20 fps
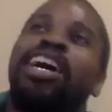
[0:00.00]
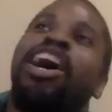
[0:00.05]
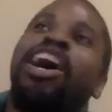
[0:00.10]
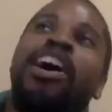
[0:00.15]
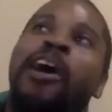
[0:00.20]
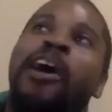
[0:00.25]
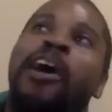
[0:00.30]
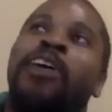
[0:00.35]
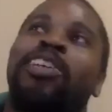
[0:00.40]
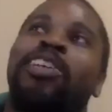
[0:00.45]

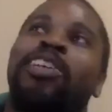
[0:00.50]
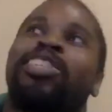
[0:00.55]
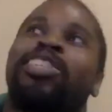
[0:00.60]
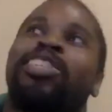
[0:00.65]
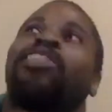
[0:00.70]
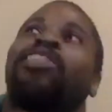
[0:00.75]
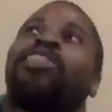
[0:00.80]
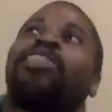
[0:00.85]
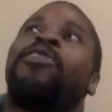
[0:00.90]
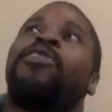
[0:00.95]
are
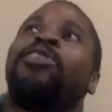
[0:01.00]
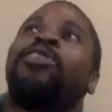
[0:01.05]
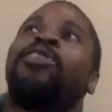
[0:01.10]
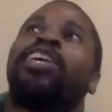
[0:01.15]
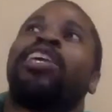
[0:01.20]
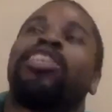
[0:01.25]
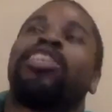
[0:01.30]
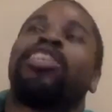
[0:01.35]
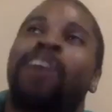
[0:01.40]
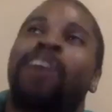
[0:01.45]

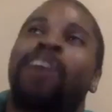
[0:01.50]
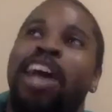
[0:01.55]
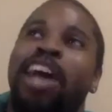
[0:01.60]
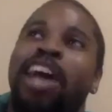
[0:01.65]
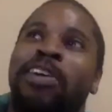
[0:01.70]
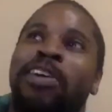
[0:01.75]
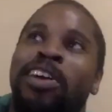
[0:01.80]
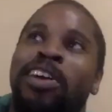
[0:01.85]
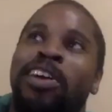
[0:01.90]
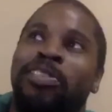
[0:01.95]
slowly trying
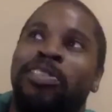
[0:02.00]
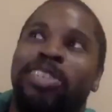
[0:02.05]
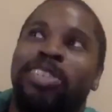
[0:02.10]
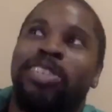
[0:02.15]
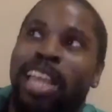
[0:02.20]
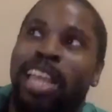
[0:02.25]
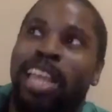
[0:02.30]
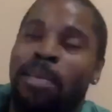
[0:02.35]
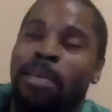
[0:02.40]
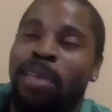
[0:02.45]
to
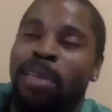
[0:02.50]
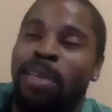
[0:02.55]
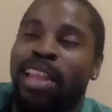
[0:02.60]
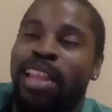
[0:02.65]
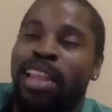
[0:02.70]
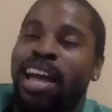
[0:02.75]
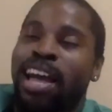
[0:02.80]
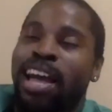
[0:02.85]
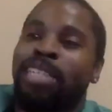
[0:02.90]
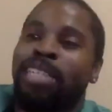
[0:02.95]
understand Black
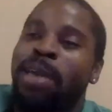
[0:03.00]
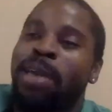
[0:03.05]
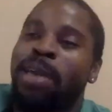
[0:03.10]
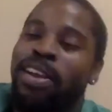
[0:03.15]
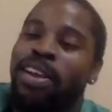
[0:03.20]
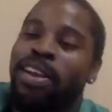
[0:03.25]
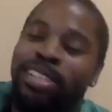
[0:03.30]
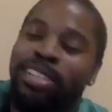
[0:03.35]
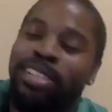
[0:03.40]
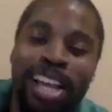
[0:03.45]
Lives
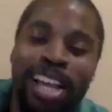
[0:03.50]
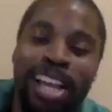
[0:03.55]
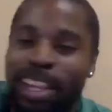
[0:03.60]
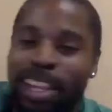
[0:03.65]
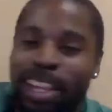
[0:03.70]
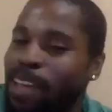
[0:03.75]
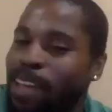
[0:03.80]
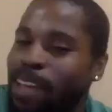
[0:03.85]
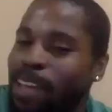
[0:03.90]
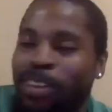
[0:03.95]
Matter. And Doug
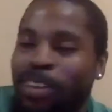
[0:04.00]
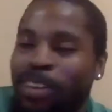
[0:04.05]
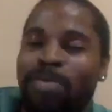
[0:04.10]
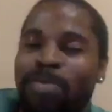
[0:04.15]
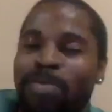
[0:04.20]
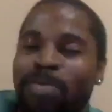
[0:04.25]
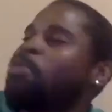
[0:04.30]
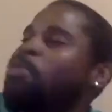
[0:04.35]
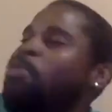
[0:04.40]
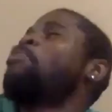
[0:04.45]
Glanville is
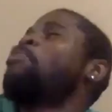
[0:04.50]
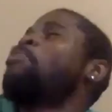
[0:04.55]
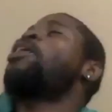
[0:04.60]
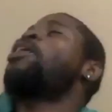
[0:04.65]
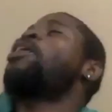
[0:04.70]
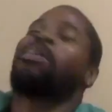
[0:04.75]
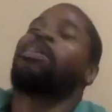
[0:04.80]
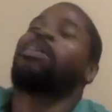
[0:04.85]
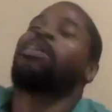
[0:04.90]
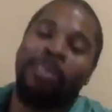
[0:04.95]

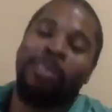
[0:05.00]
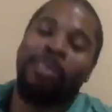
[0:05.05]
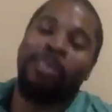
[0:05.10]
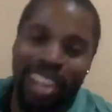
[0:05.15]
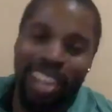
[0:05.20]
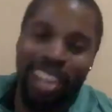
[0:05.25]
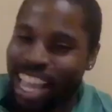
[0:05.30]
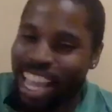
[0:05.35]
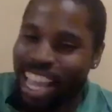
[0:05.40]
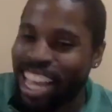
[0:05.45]
remarkable.
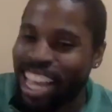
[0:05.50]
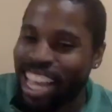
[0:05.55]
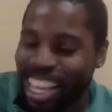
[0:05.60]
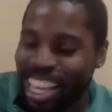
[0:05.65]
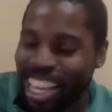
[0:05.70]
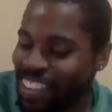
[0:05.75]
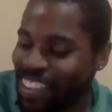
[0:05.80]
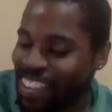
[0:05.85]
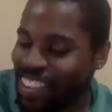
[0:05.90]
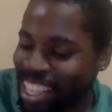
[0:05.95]
Like,
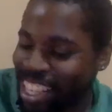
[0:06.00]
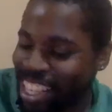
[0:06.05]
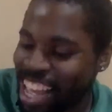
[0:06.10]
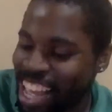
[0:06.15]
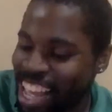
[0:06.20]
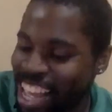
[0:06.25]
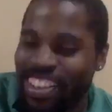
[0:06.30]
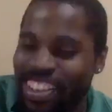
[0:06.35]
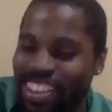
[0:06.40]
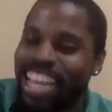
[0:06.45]
you mean
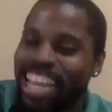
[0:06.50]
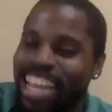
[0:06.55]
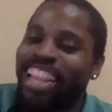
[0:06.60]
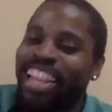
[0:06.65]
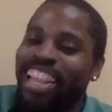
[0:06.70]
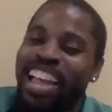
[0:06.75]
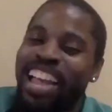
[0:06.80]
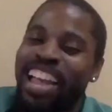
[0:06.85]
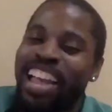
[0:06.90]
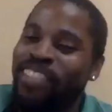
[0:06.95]
tell me Doug
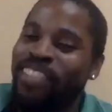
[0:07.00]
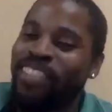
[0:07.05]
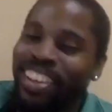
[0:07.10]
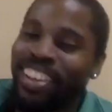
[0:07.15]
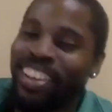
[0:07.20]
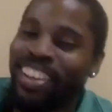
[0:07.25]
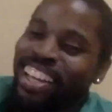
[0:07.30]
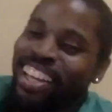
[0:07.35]
Glanville